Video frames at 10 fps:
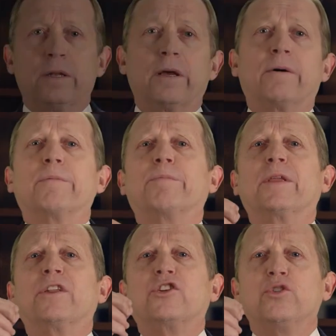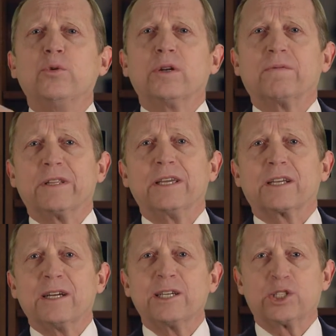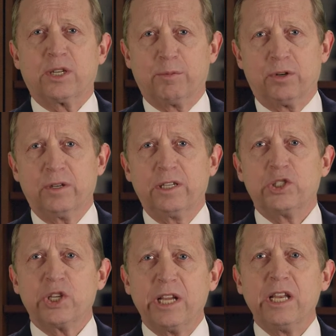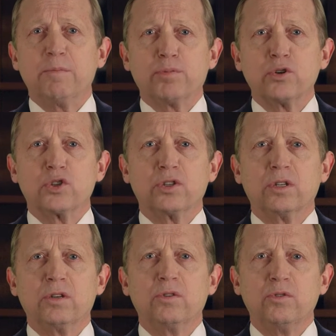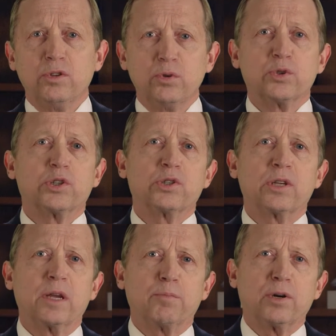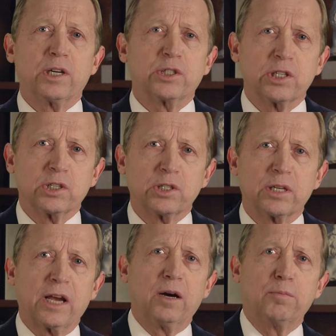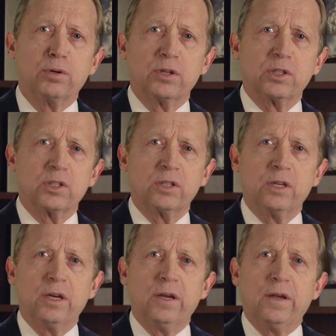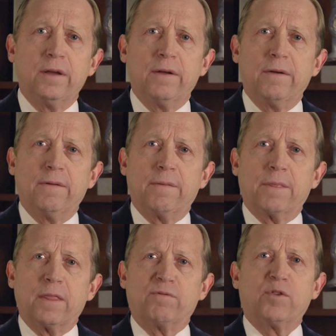Now, intuitively, a customer is any person who uses a process's outputs. The